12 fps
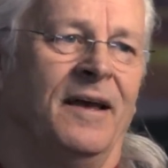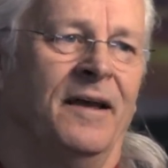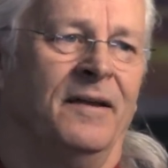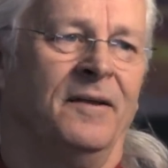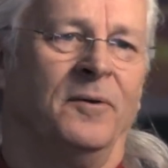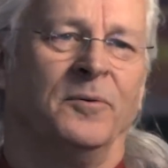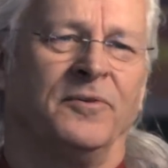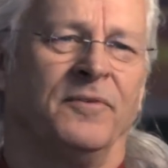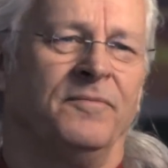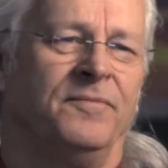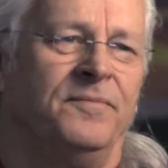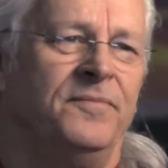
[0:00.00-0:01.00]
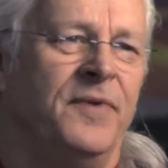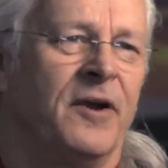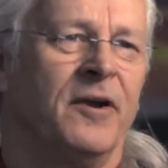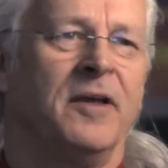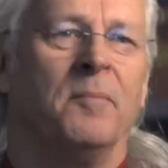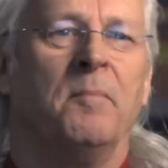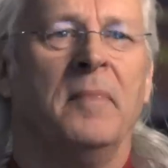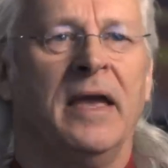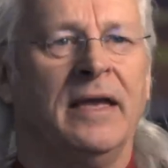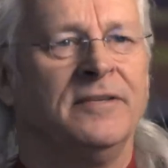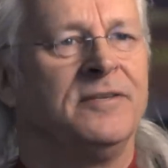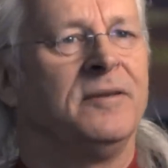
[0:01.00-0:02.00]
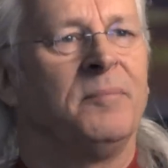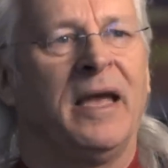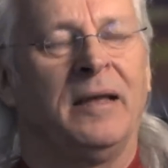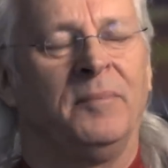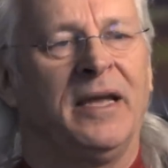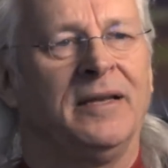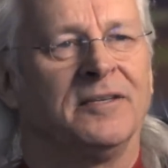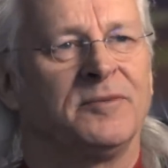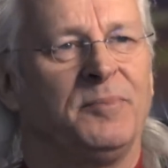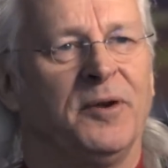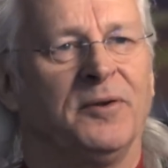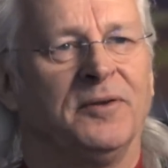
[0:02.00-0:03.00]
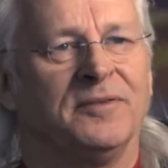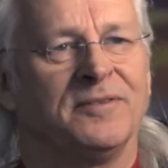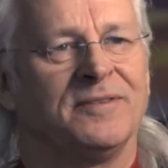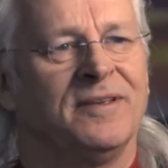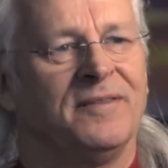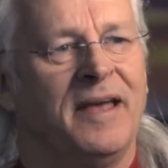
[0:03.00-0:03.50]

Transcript: And it was a very amazing man made experience.